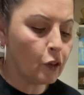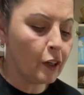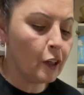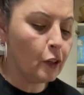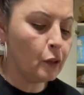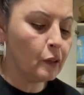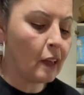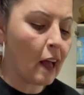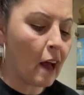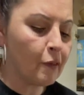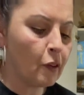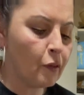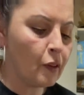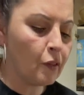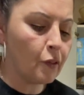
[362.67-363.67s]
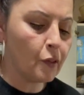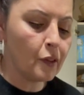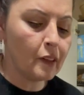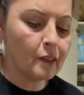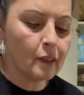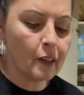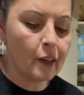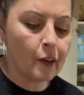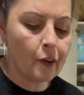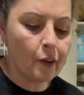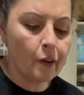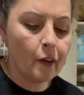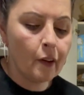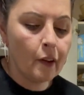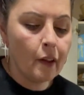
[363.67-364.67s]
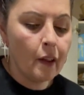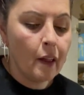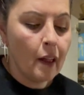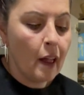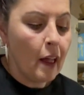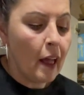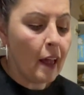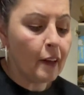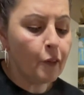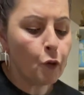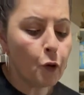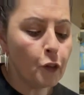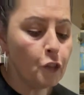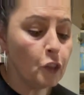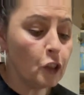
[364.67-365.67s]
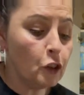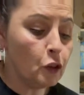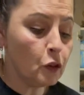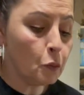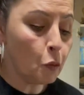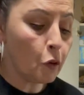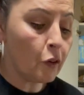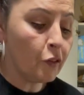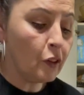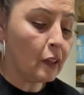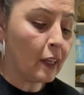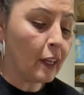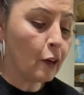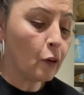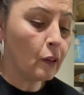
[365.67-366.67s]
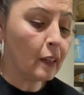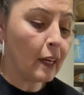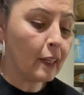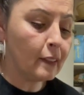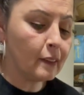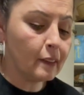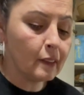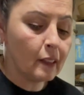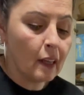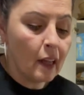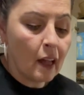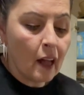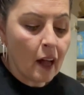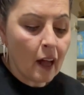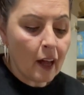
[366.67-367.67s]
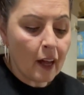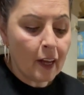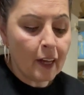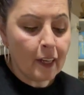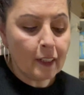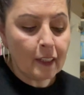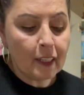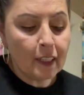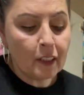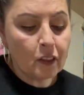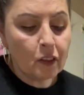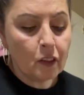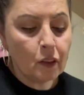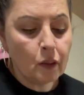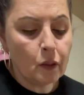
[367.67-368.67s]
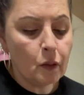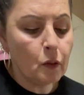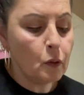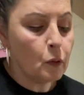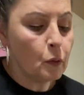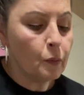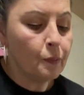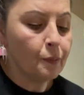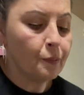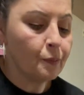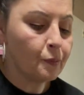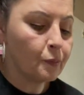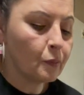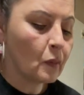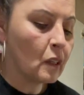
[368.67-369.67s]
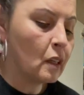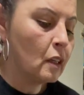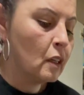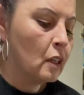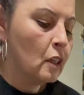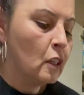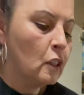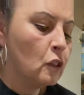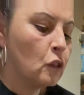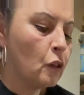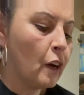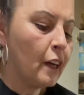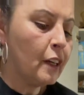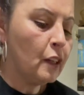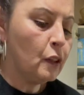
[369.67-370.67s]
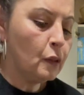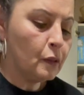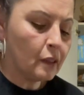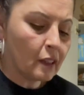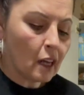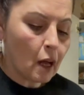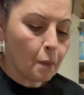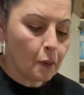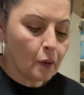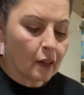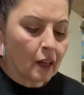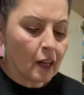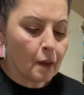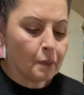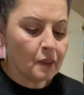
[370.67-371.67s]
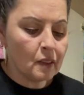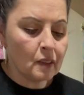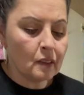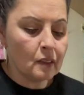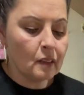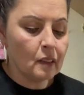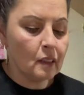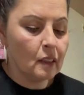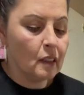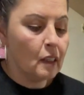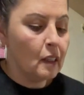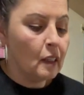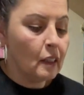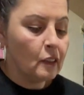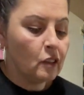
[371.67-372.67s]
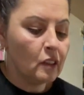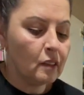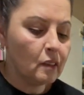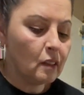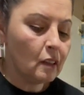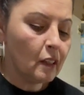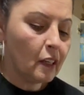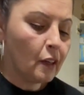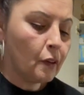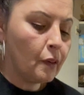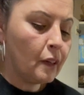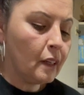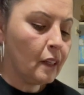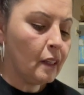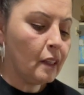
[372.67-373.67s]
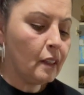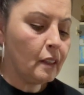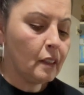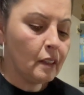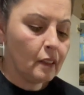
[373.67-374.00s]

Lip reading: to use half of it for this layer. And of course you could use more if you like or less. I like to try to use a couple cups just to layer it in.